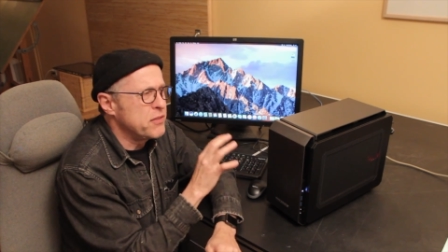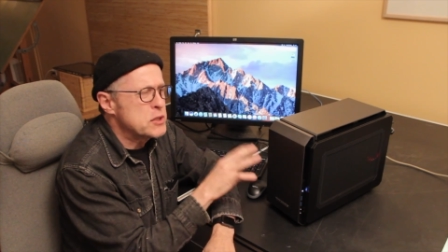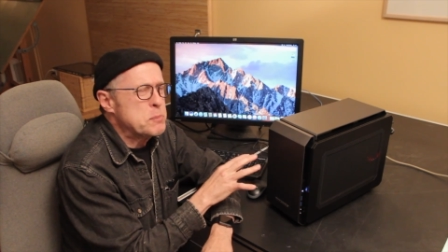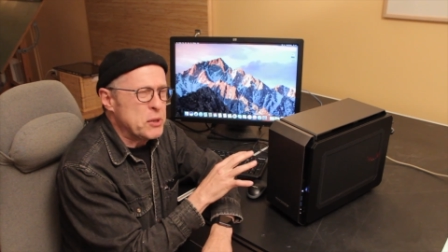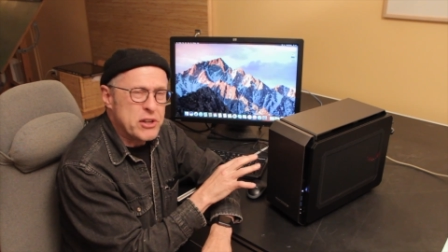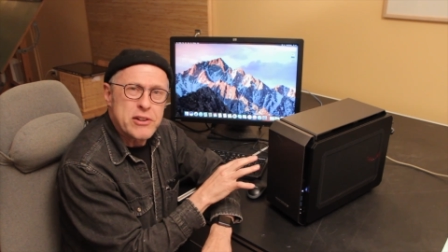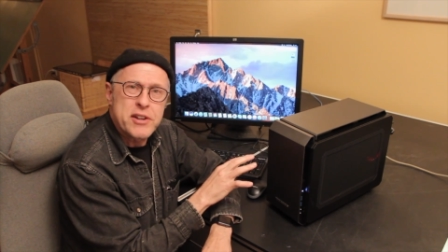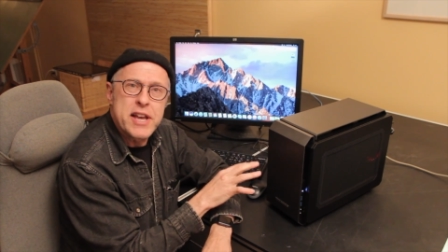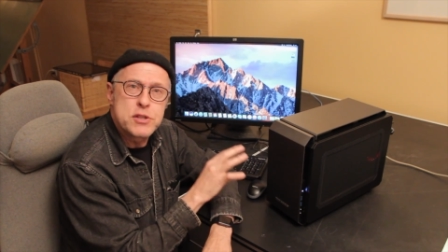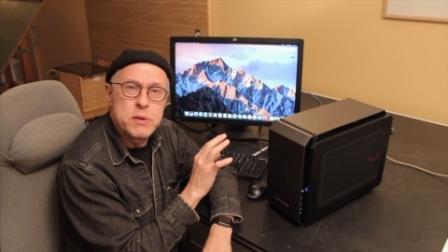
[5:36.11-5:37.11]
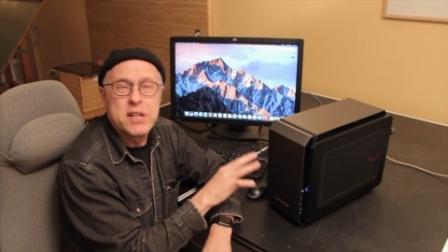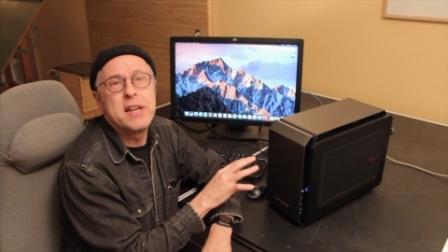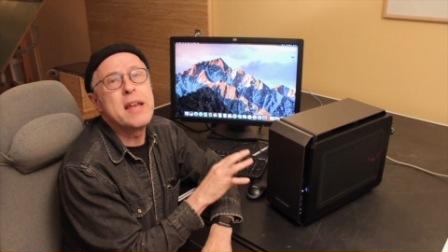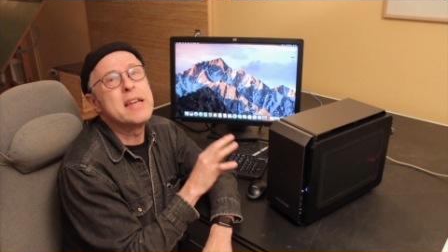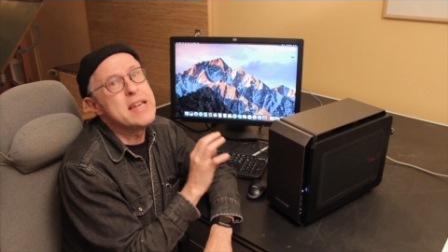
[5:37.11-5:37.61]
And in this particular case, we
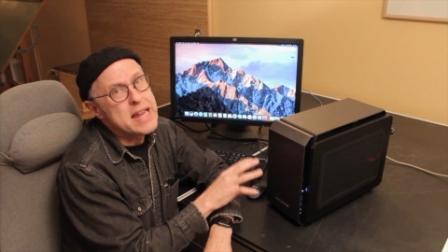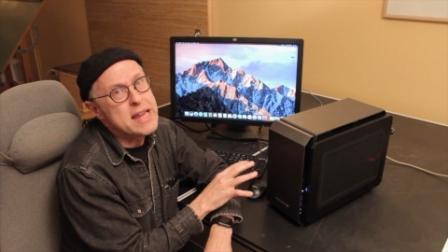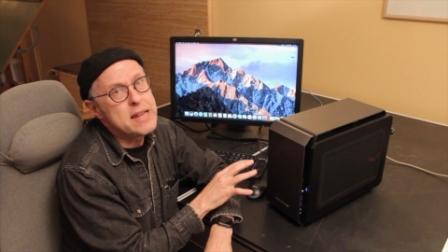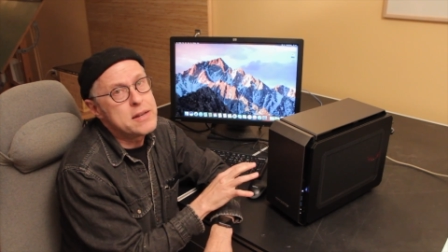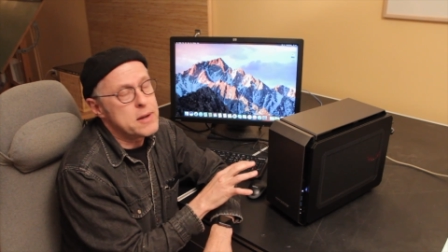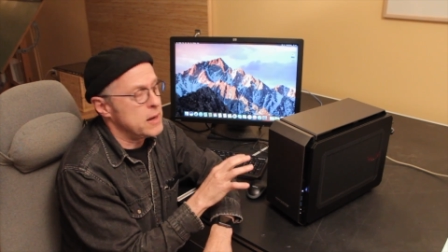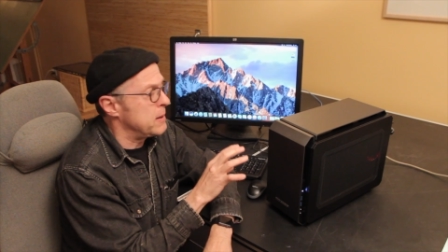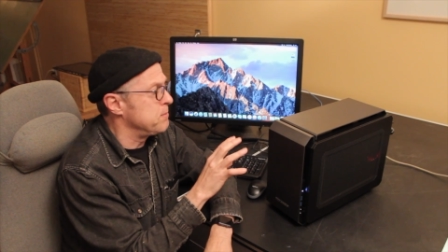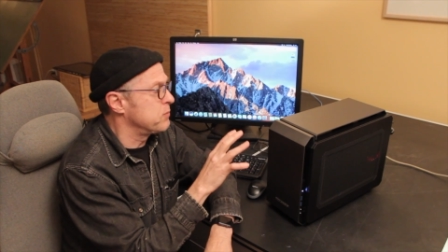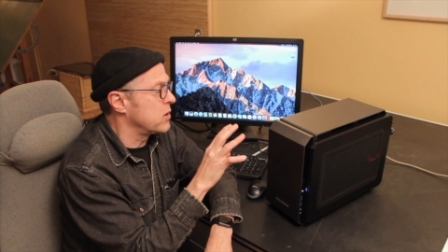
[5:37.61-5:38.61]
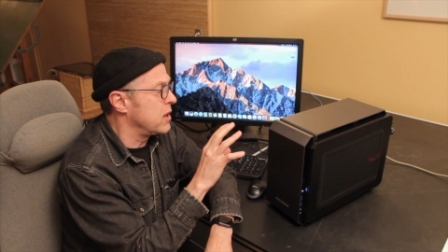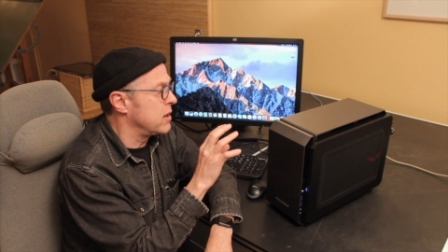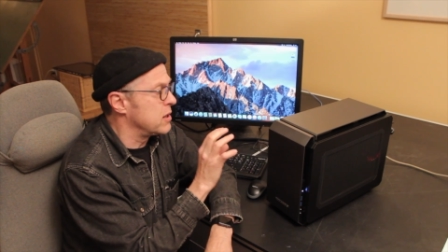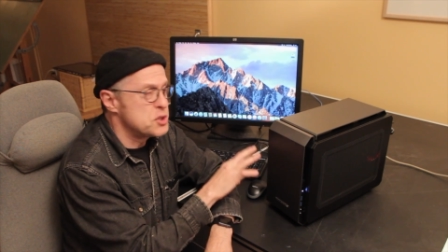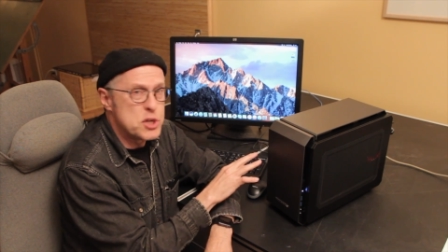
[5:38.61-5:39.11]
didn't need um,
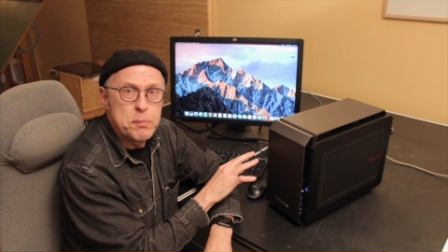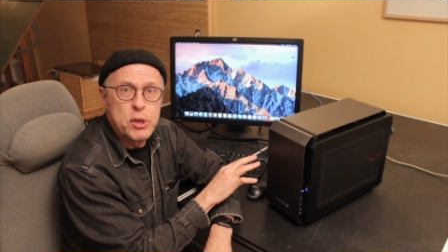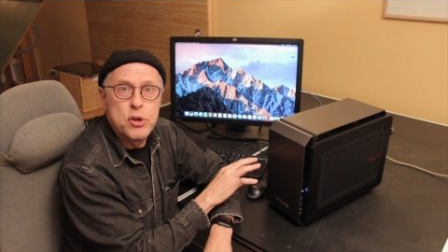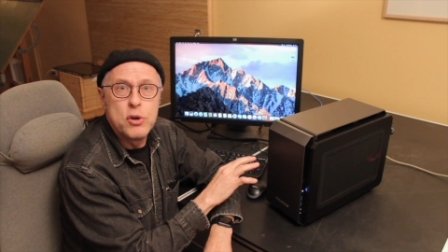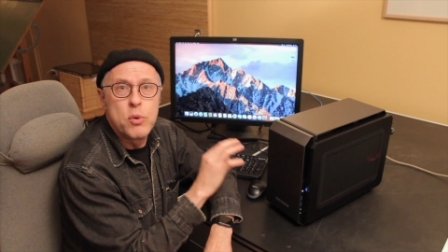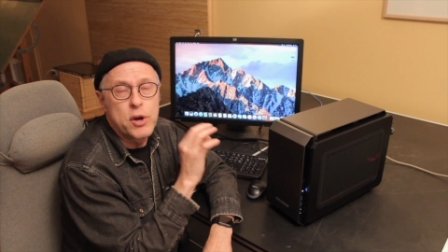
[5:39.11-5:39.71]
a, a GPU.